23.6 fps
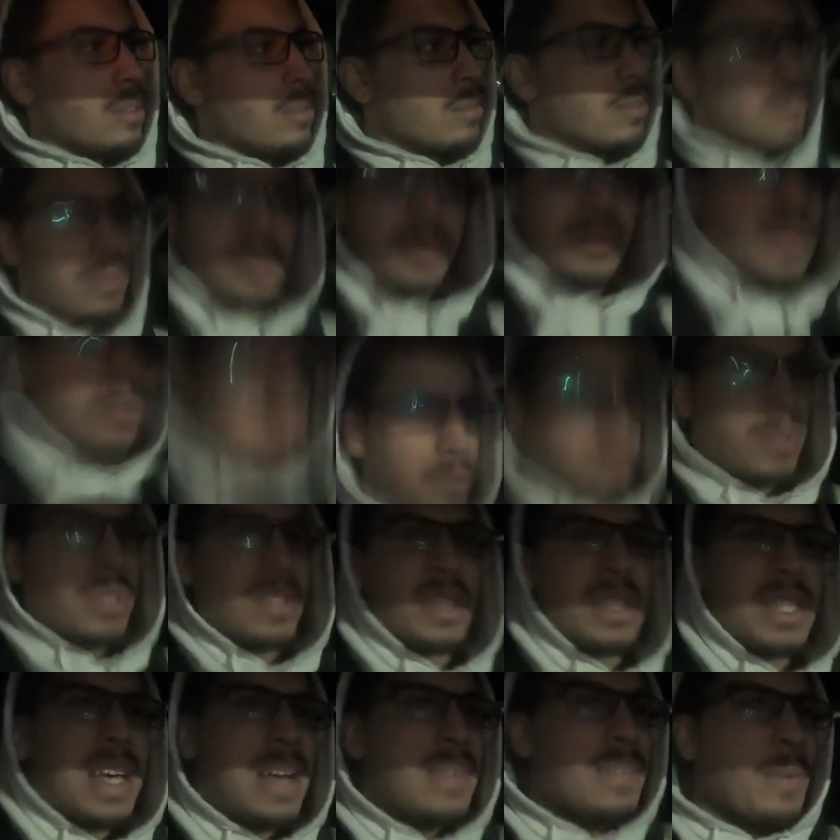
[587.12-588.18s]
I'm just
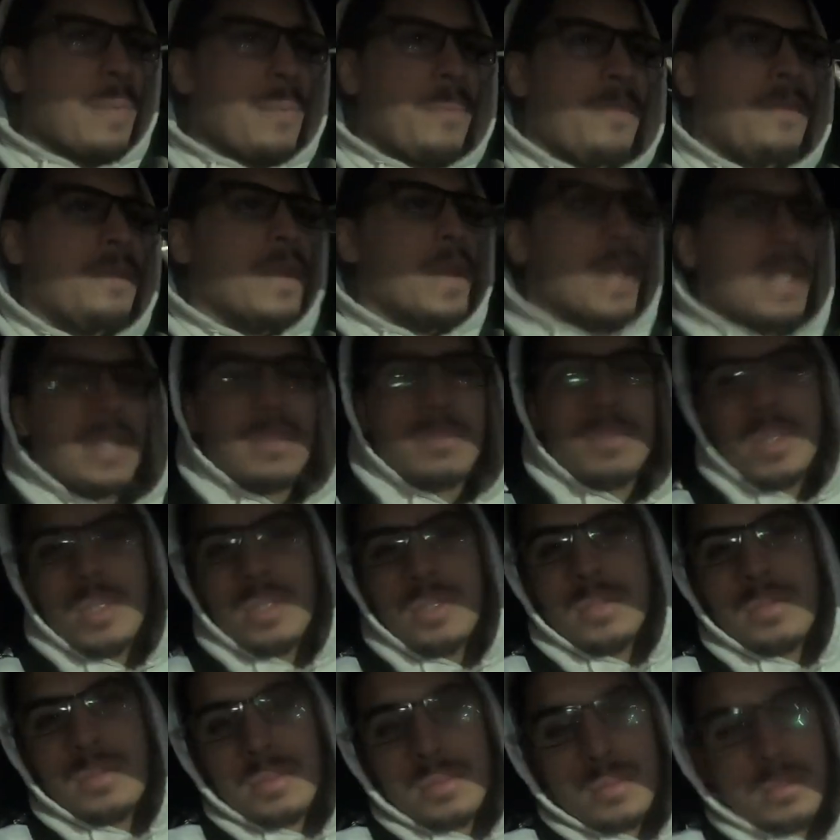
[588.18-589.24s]
gonna have some fun, bro.
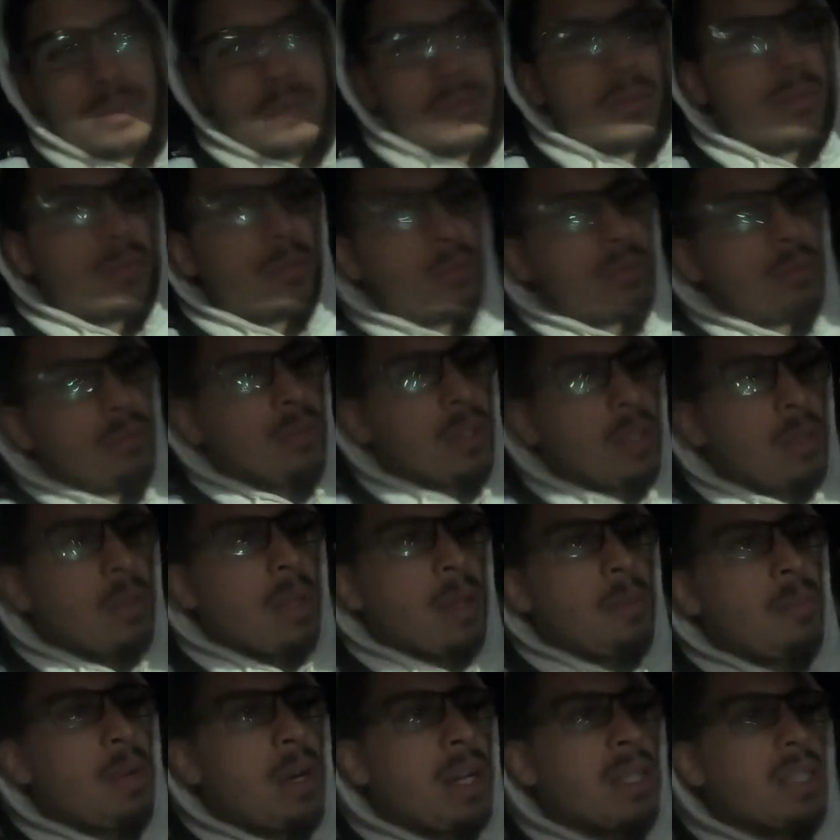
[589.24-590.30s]
Keep
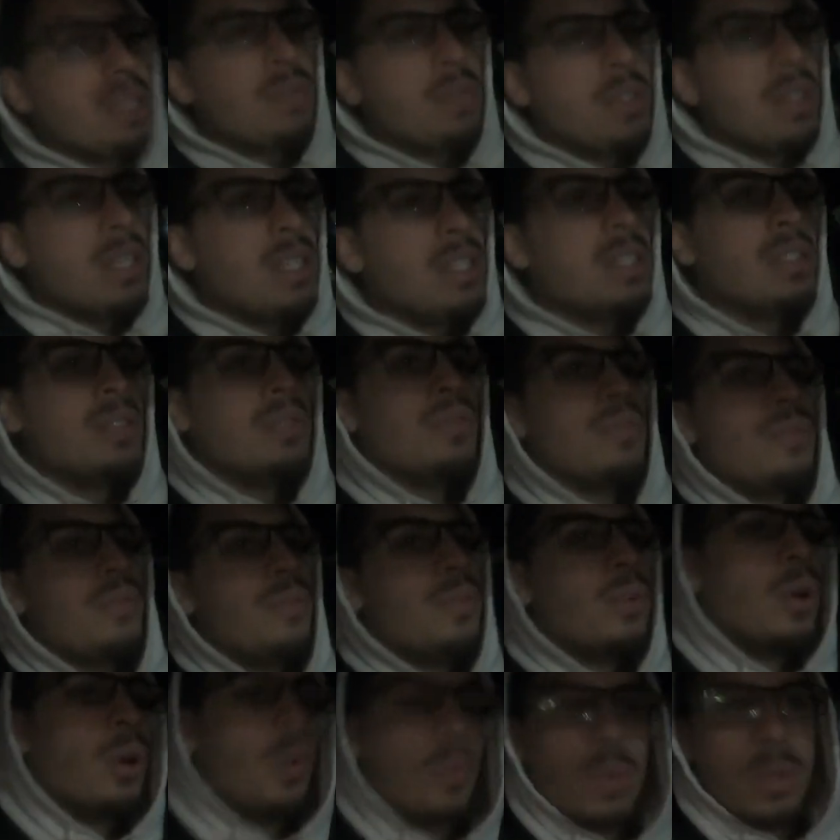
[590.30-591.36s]
that positive energy
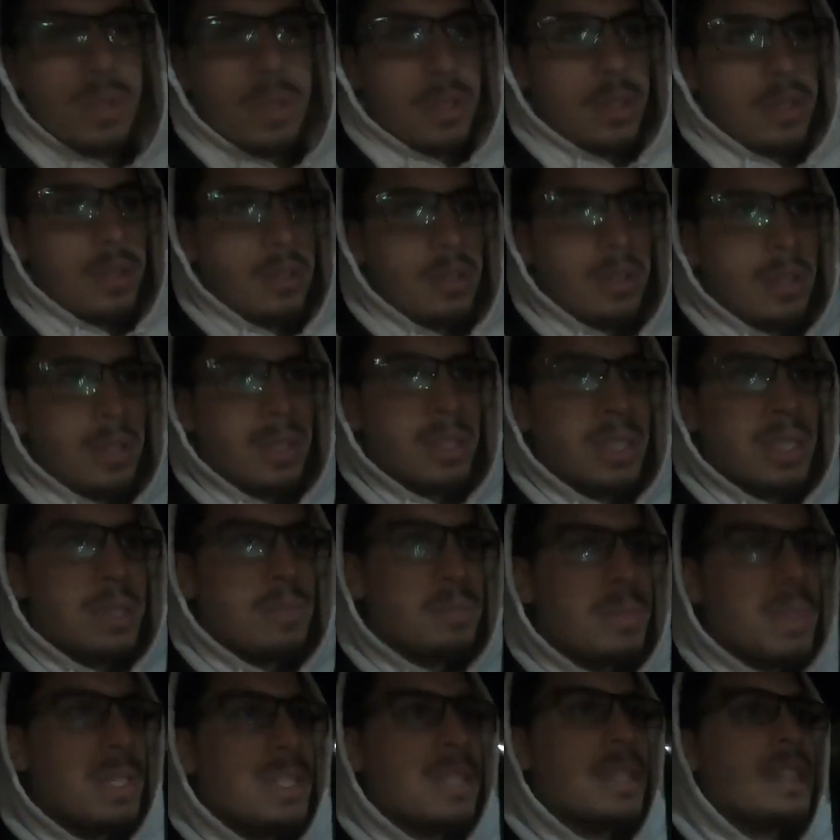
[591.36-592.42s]
flowing. Let's keep
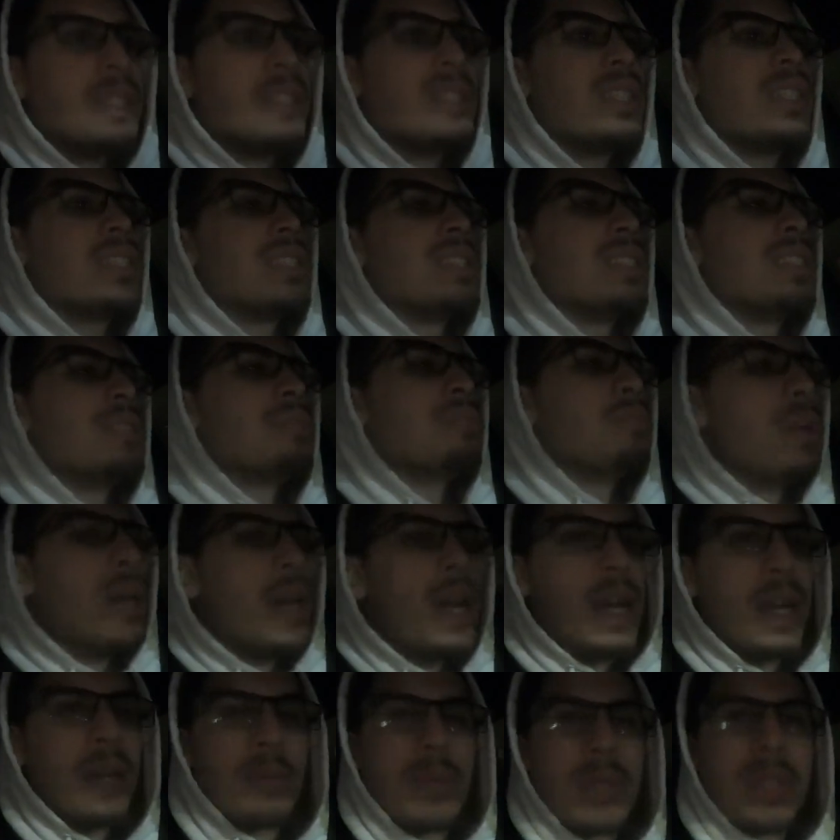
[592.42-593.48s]
chasing this
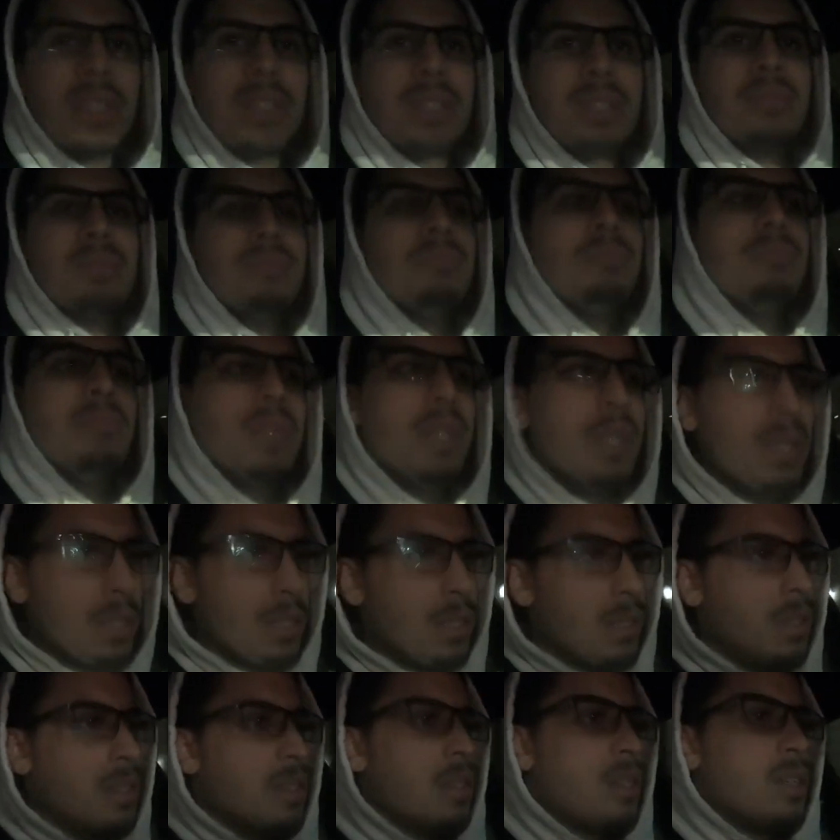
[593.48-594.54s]
bag, making this
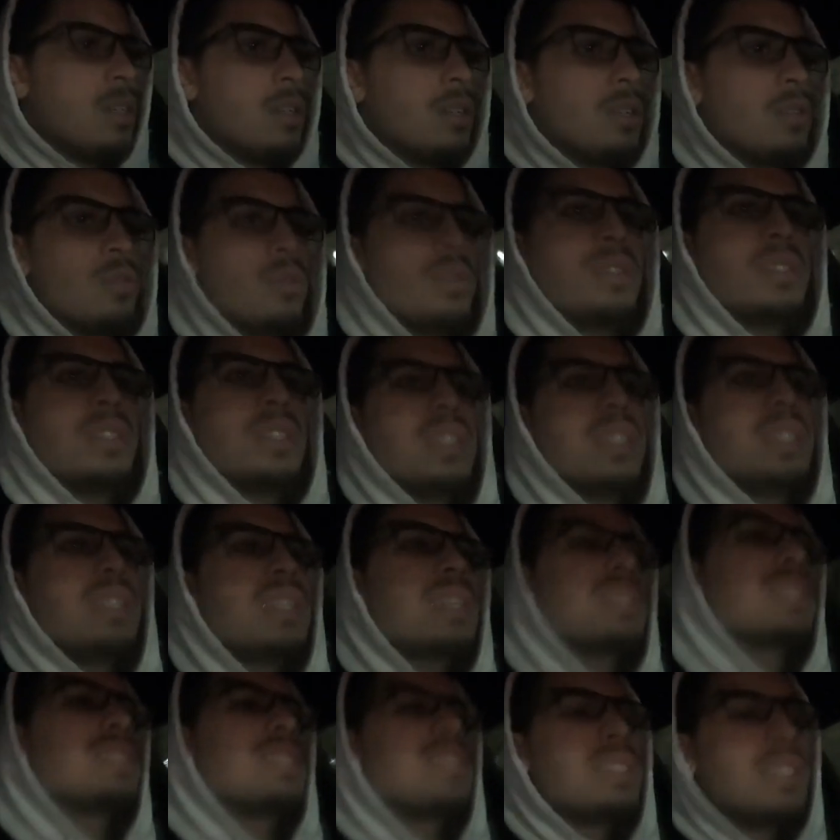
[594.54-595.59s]
money, going to the
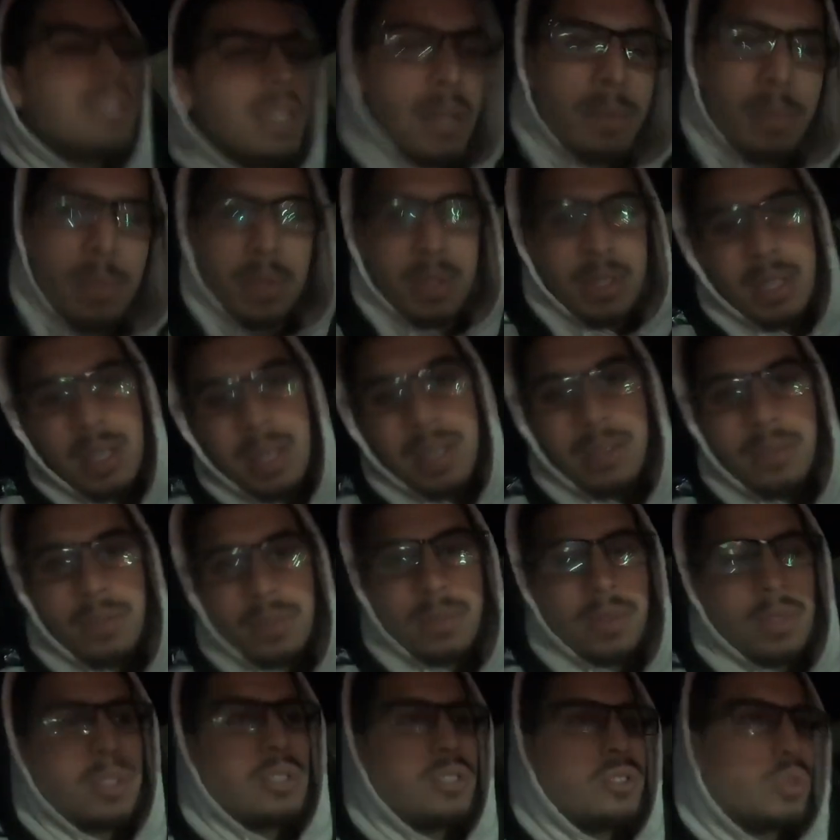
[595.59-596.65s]
next step in life,
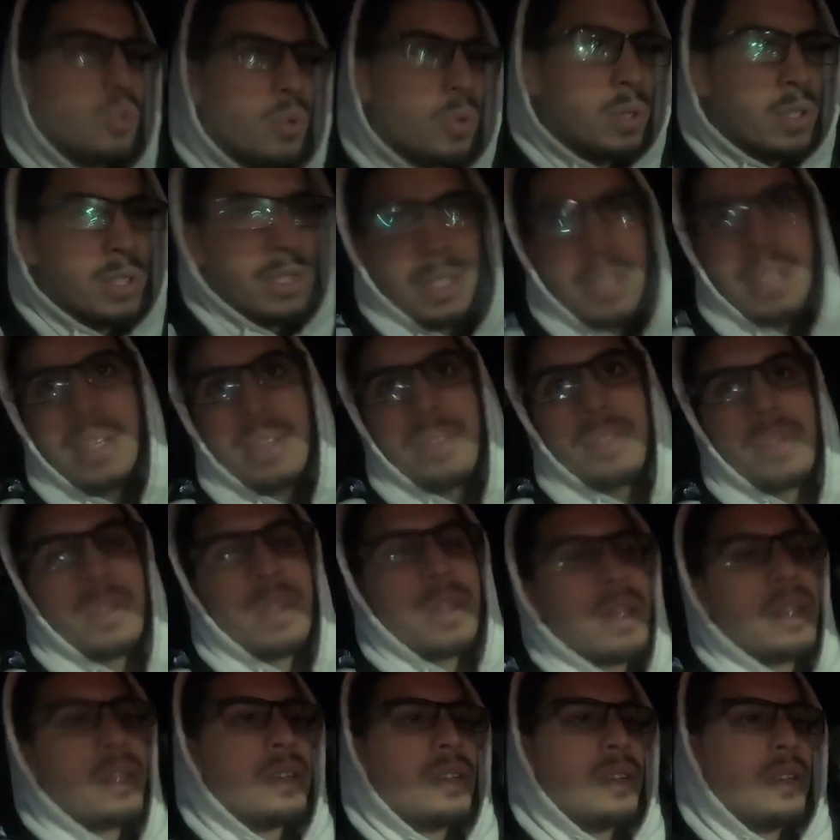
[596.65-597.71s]
enjoying life.
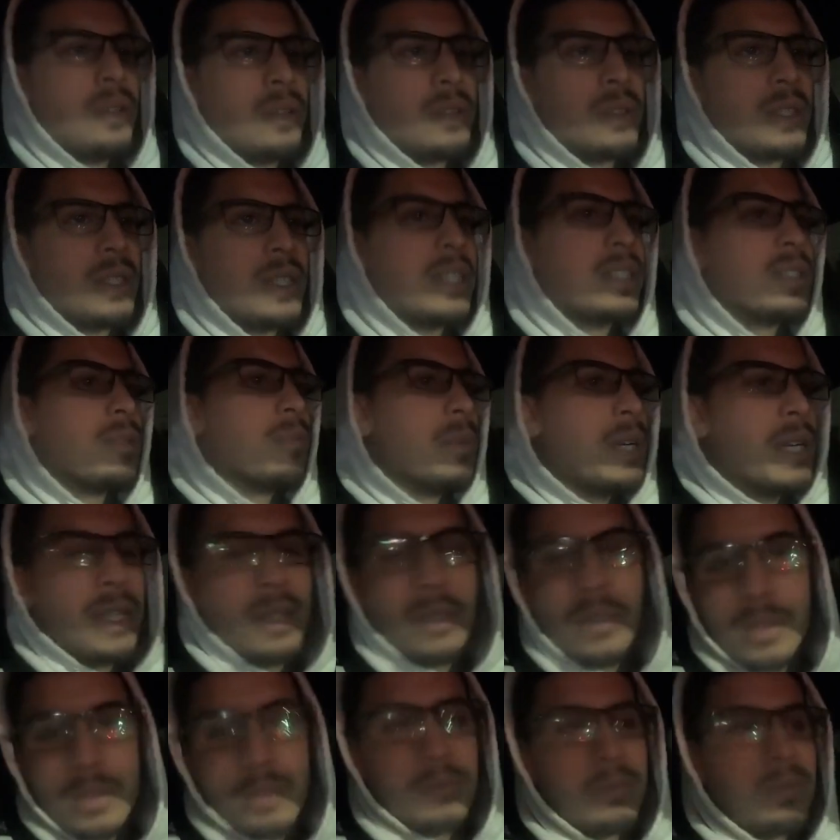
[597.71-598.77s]
You know what I'm saying? That's the main
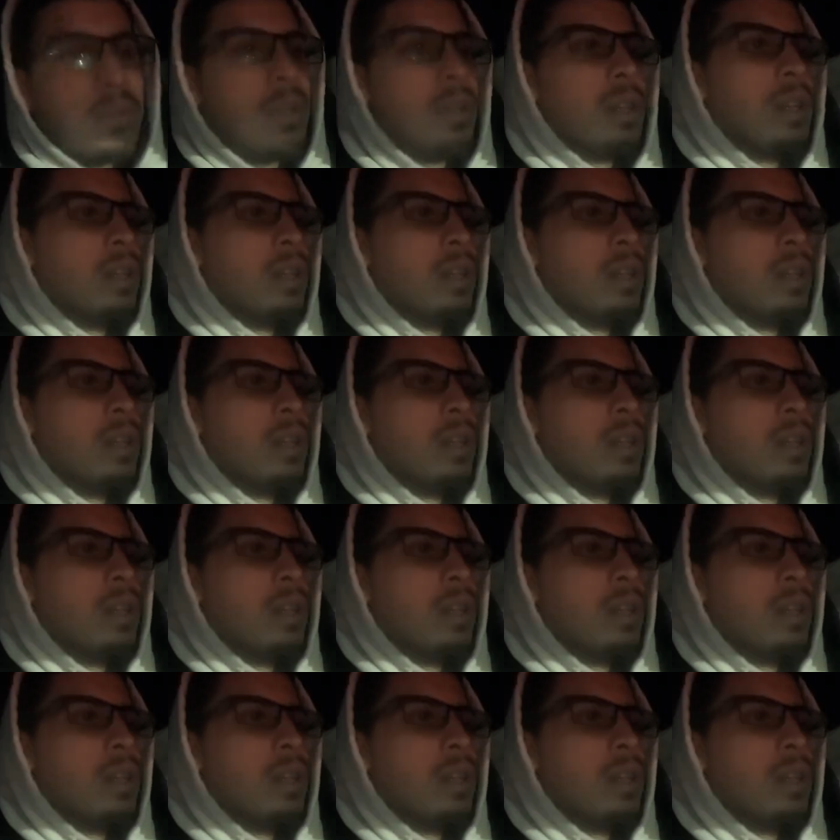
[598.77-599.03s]
goal.